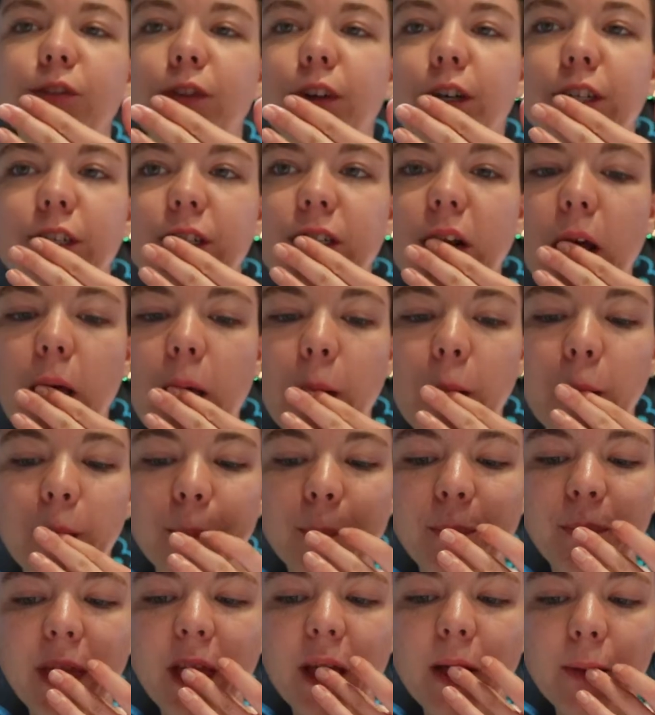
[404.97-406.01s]
first.
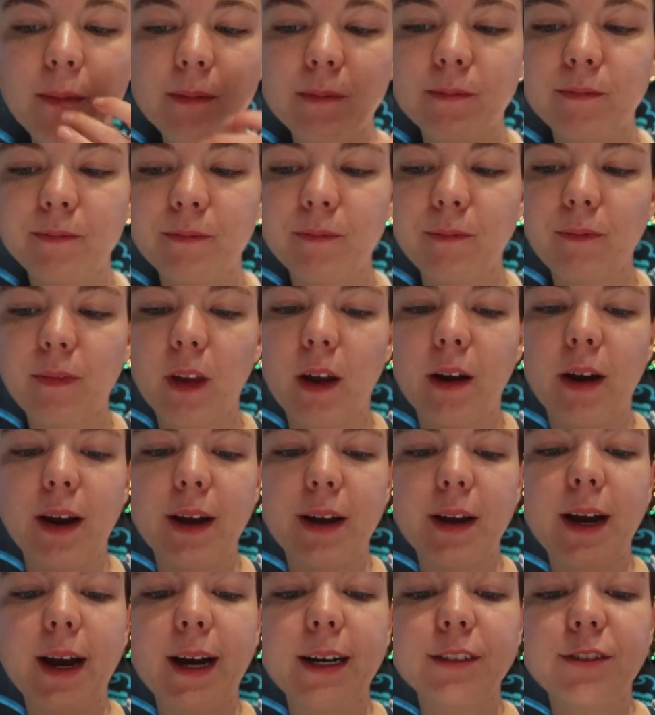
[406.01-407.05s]

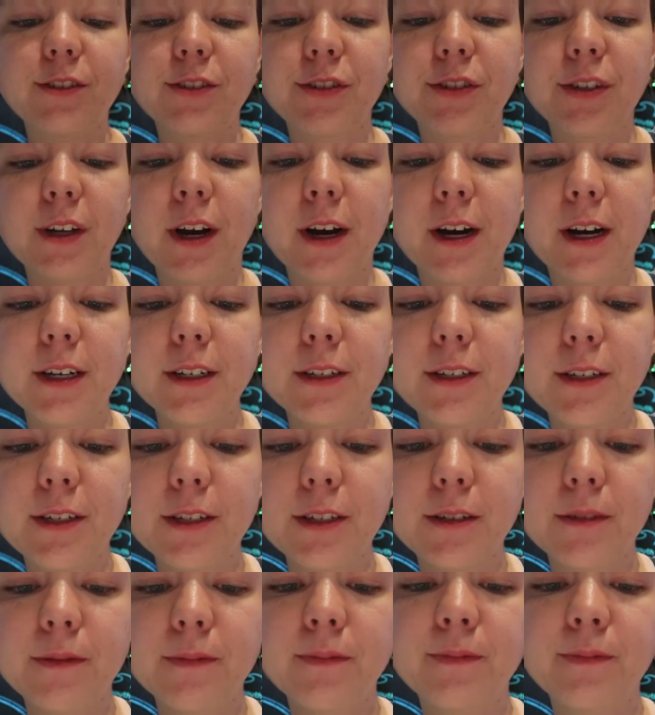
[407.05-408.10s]
Alright, katsu sauce.